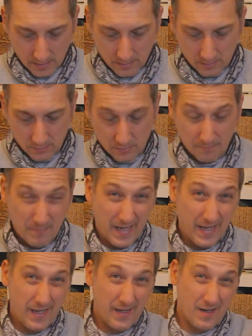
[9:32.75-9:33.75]
So
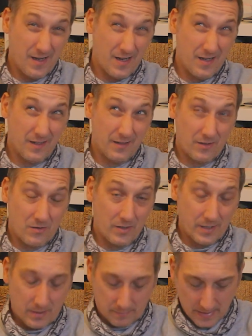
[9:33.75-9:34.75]
May and
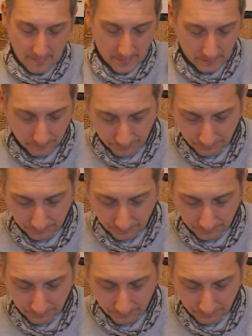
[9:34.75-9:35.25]
August, September.